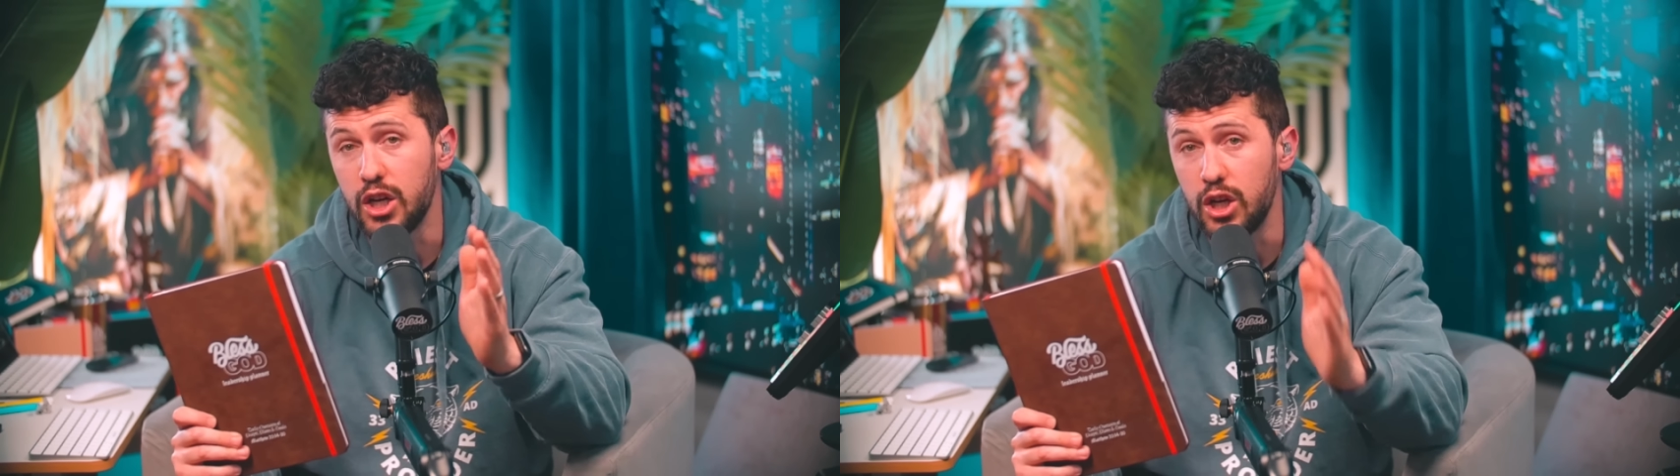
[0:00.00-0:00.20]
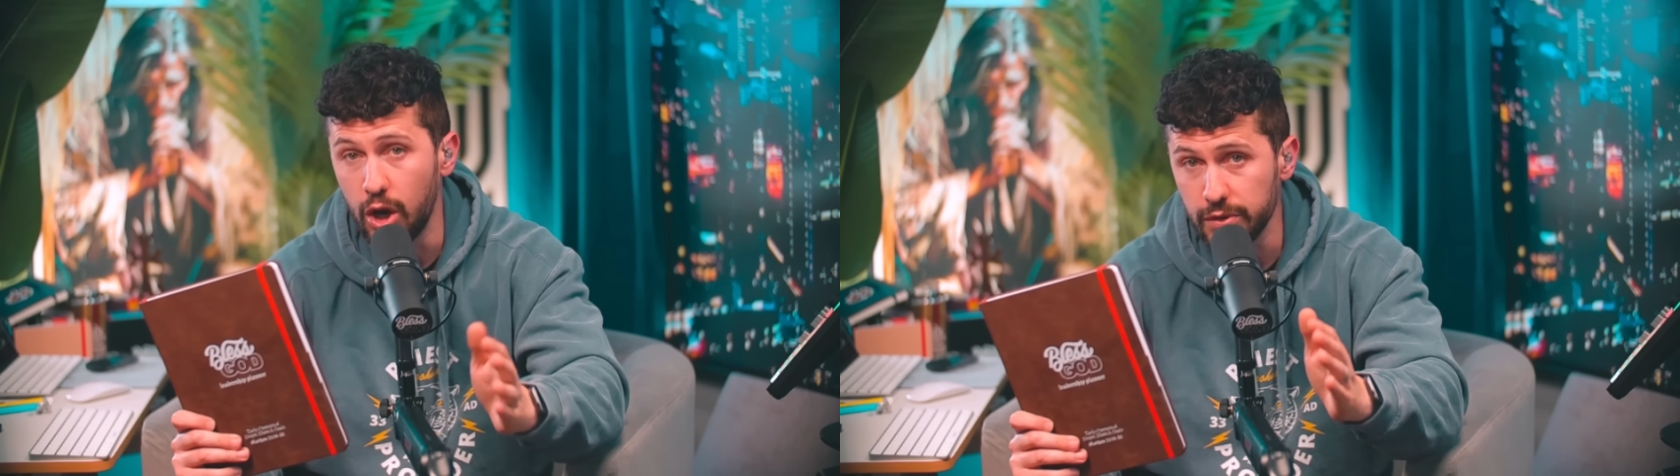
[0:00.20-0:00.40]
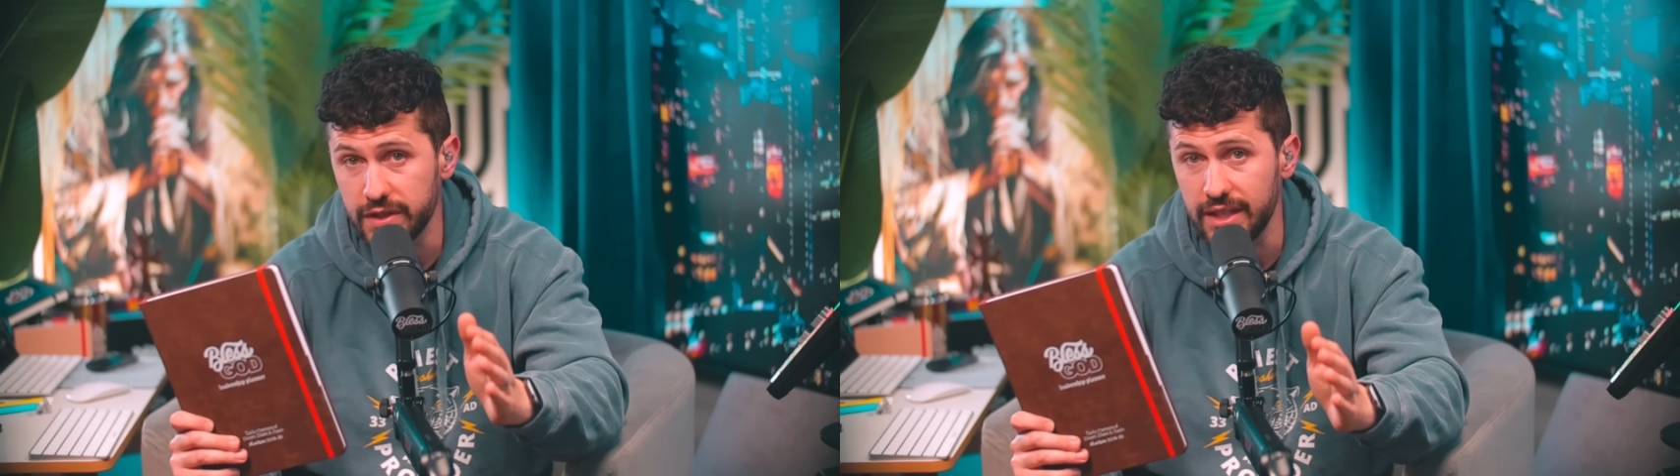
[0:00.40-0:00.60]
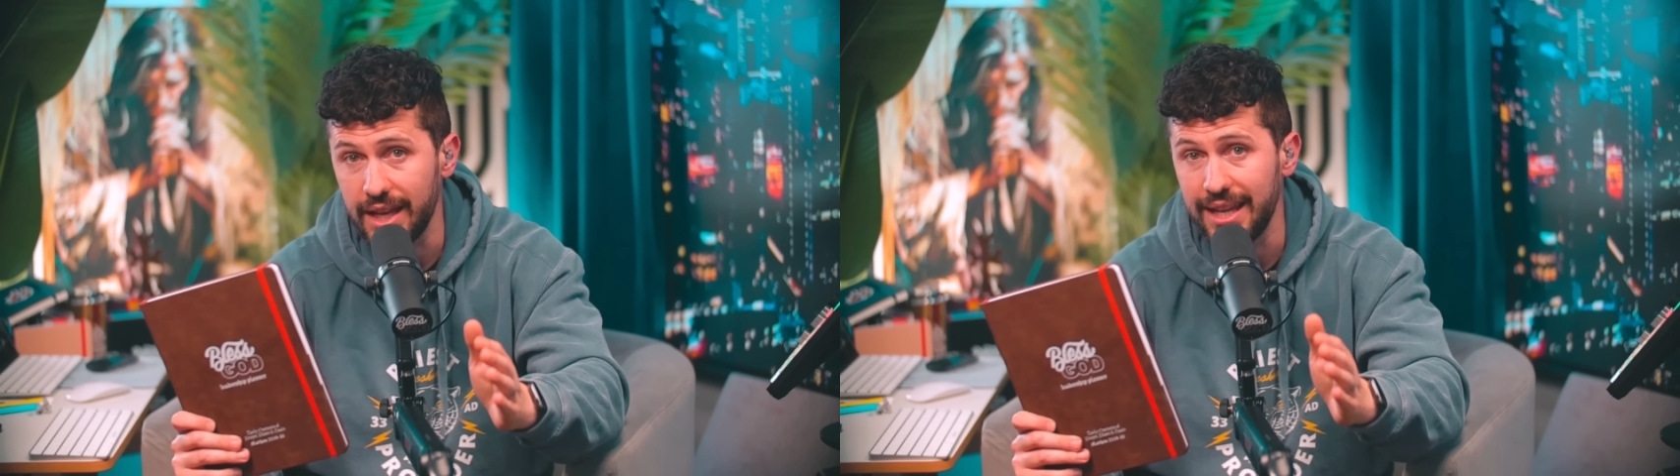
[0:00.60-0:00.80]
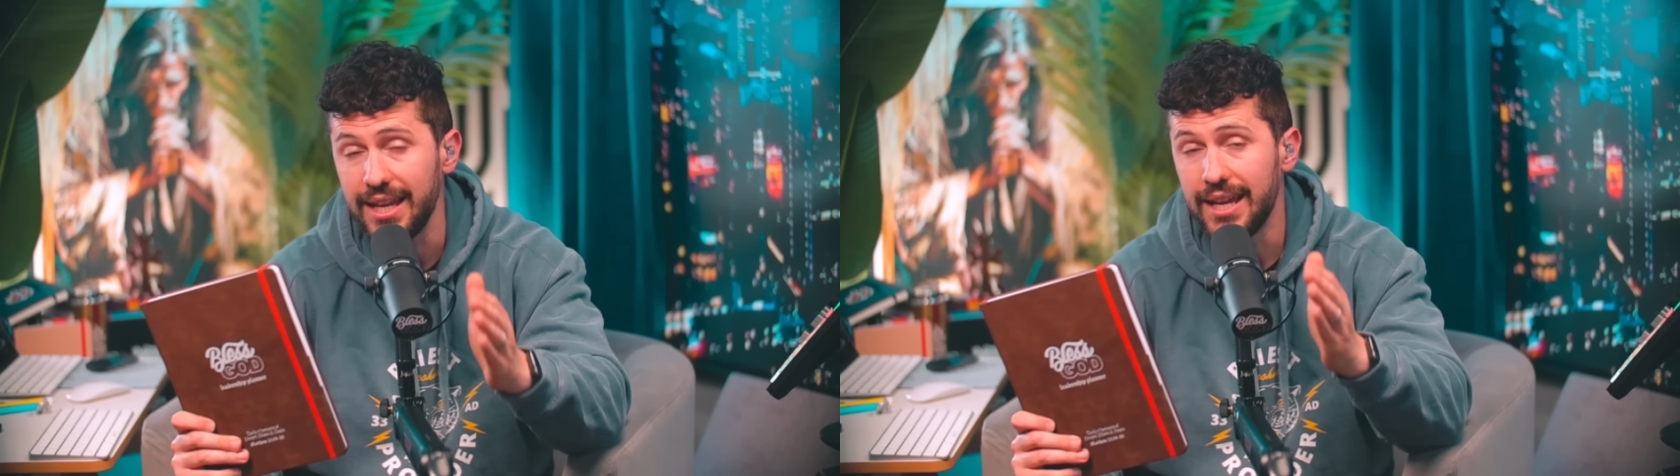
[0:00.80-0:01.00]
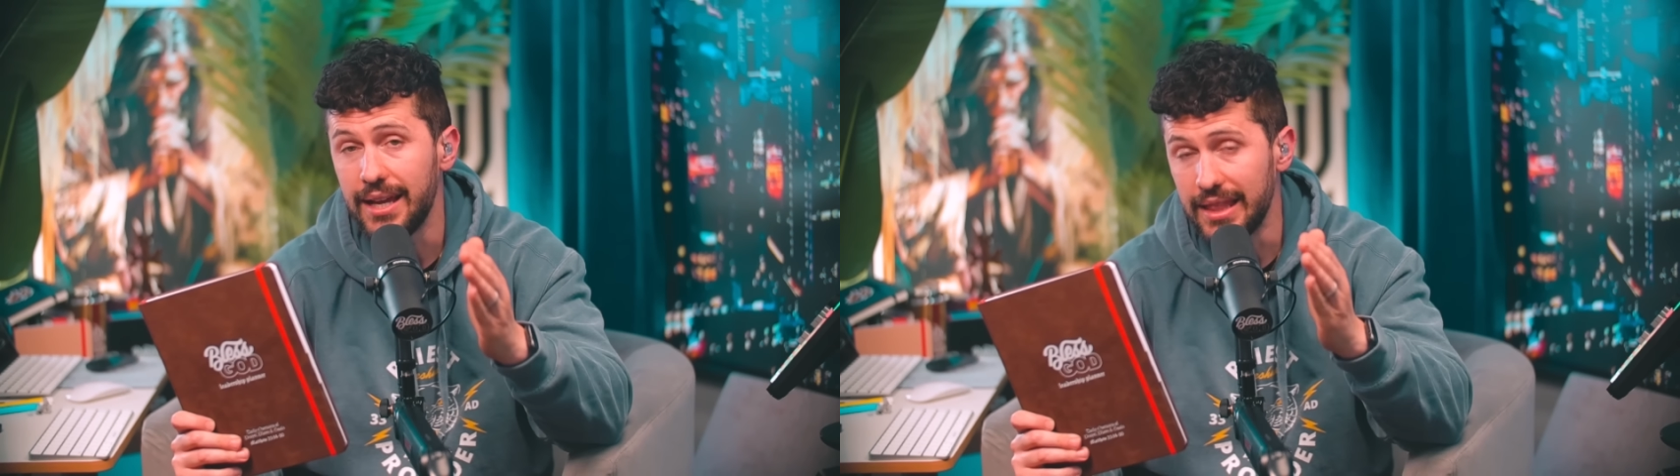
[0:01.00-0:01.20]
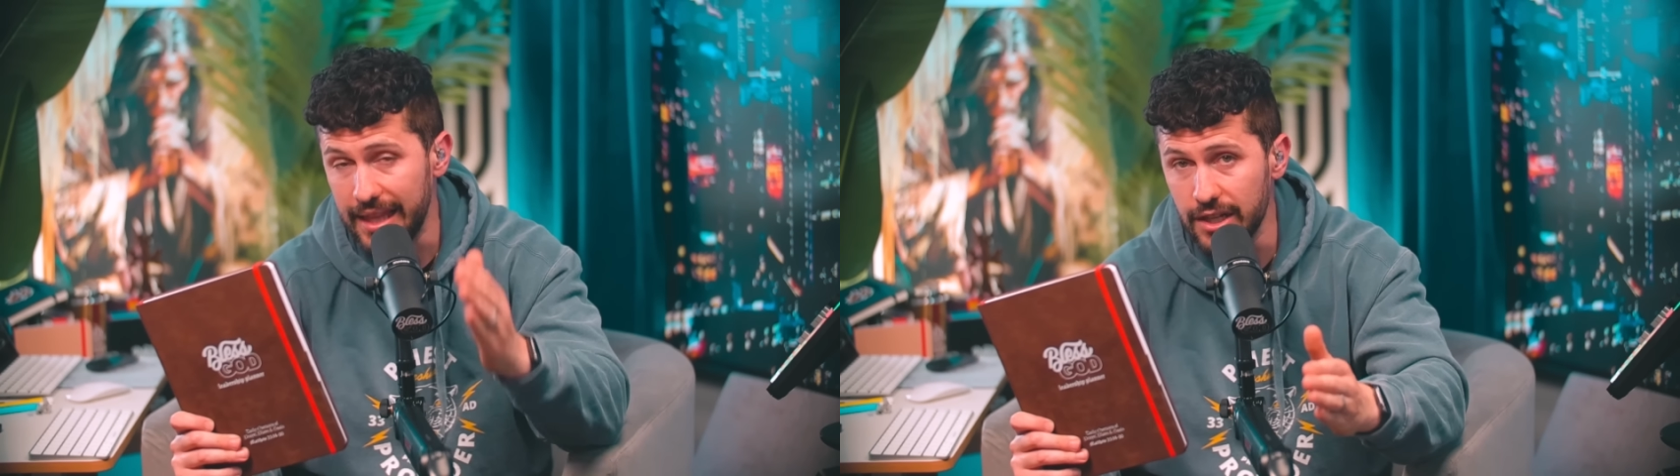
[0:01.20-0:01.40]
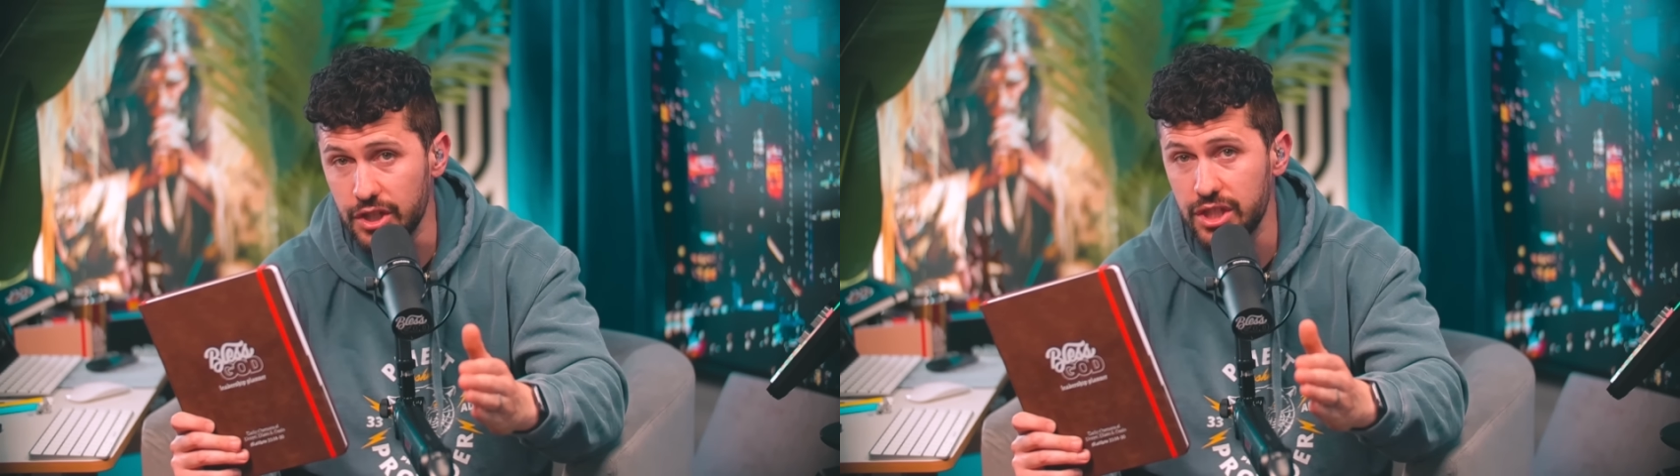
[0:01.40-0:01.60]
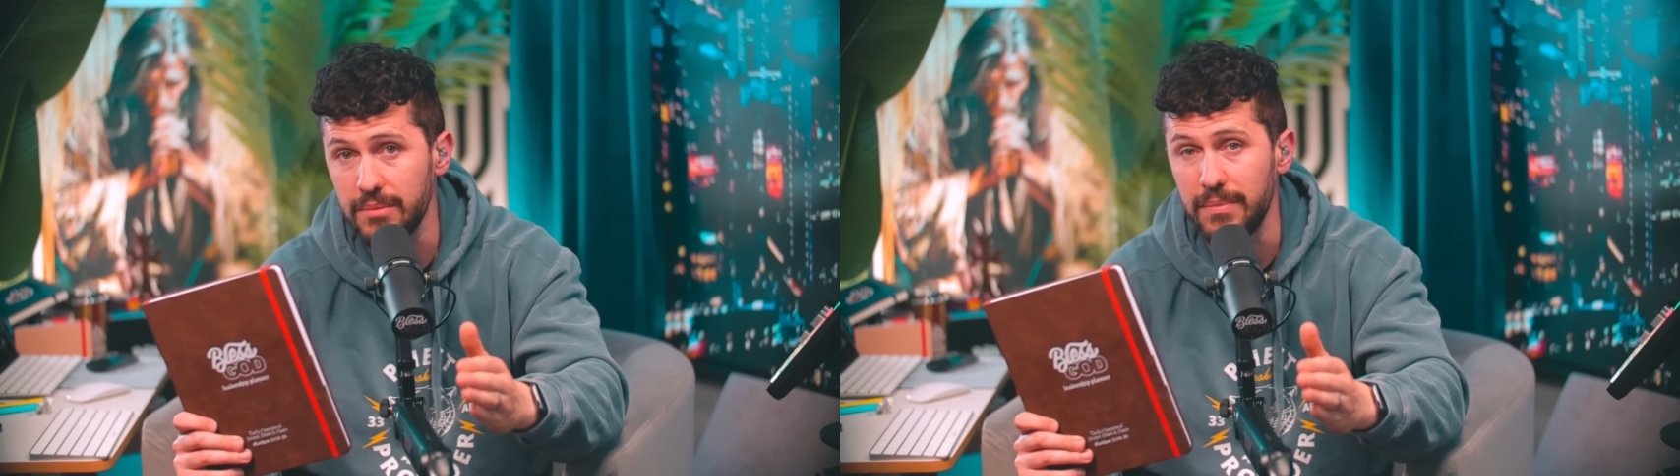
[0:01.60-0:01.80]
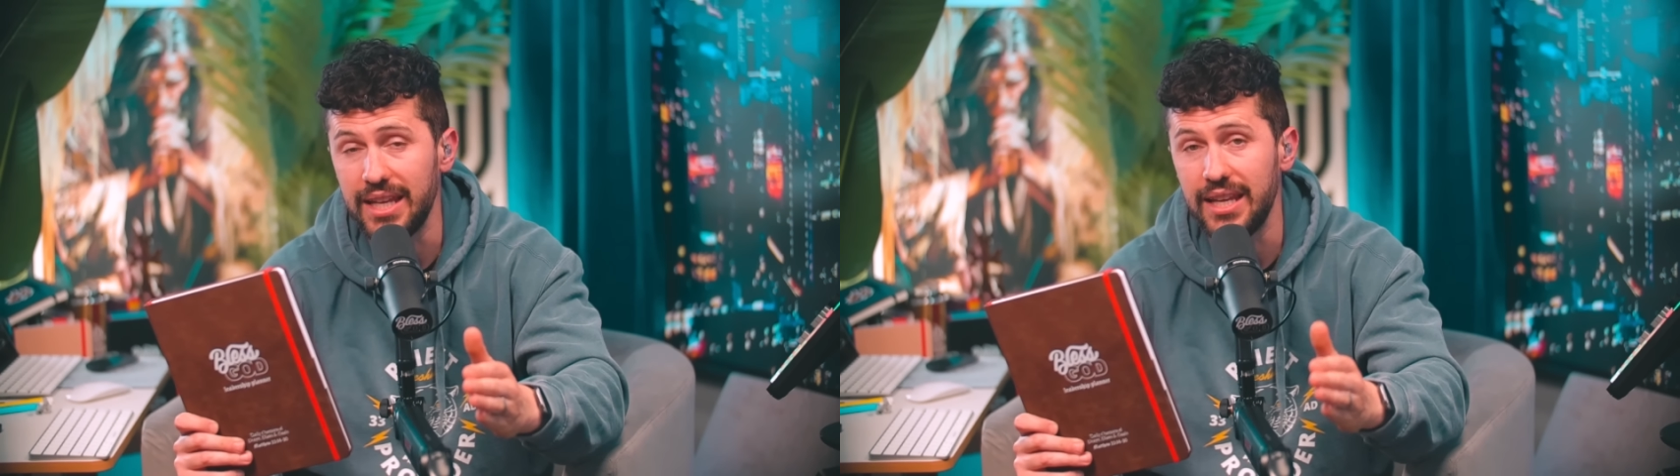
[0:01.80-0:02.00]
goal setting, leadership
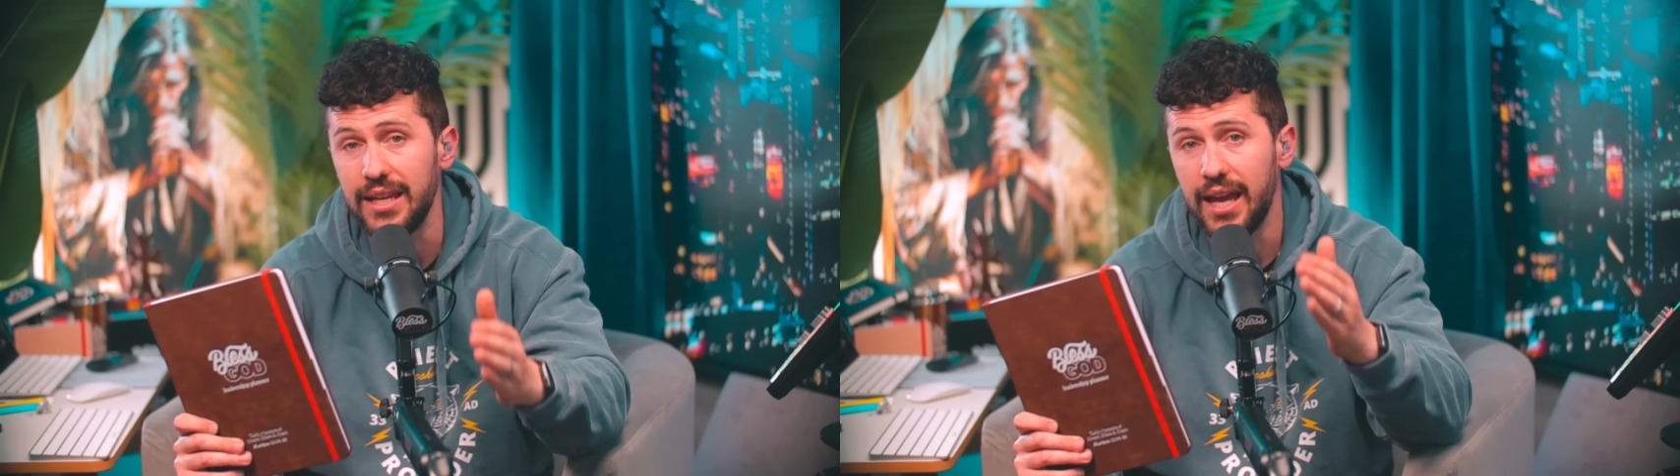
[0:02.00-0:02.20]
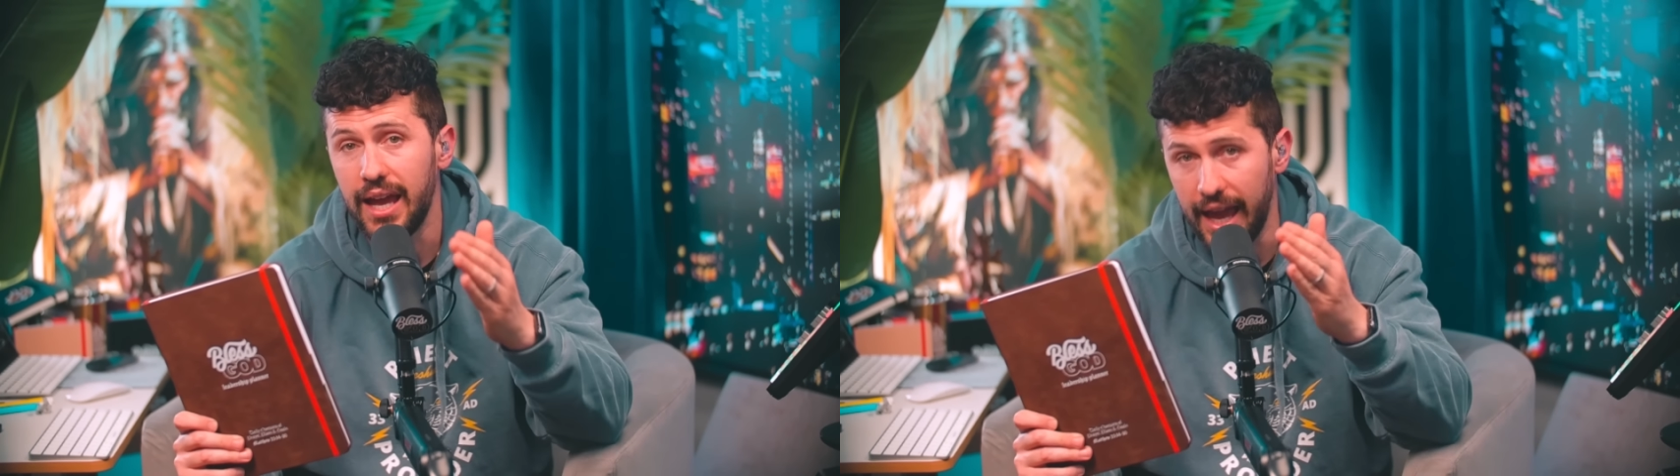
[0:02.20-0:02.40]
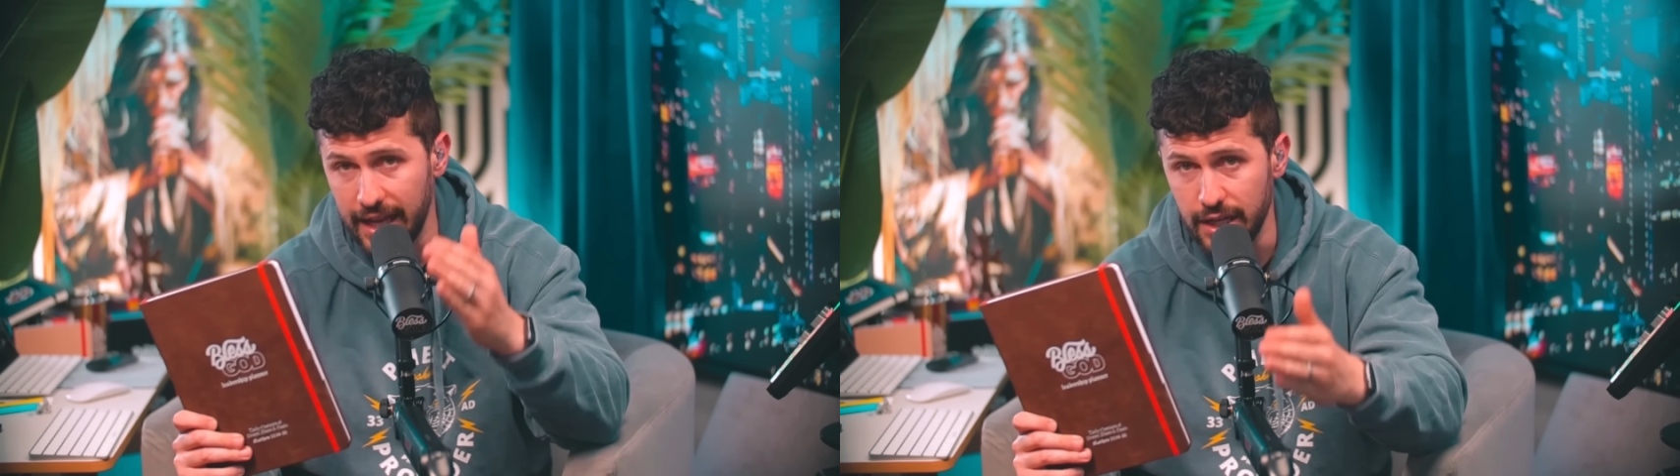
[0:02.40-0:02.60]
meeting, and